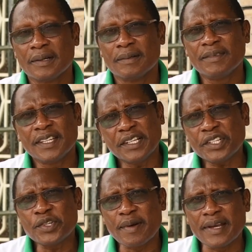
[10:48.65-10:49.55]
The
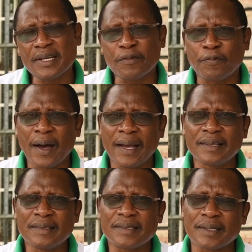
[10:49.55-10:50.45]
dictionary
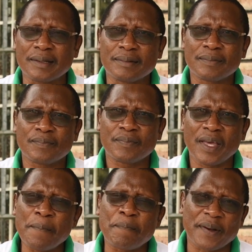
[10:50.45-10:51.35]
defines
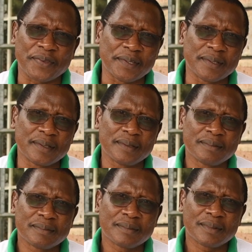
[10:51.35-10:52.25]
empathy
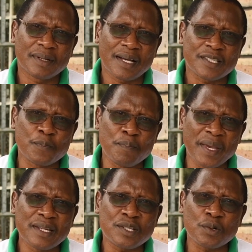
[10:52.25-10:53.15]
as
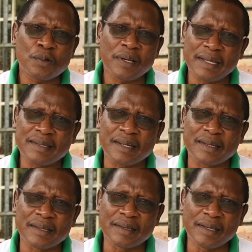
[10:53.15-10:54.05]
mental
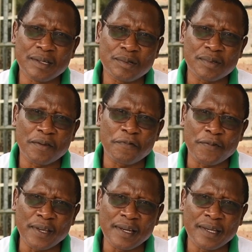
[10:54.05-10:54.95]
entering into the
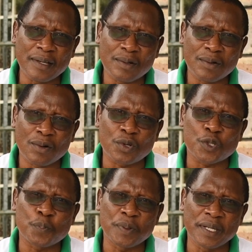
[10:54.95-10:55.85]
feeling or
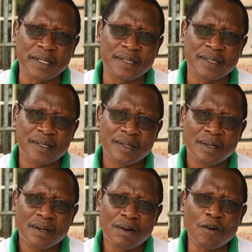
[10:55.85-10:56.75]
spirit
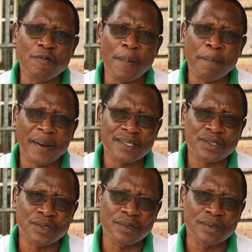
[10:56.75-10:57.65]
of a
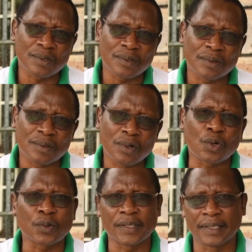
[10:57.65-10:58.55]
person or
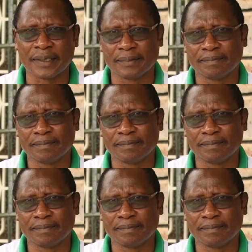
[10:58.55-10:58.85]
thing.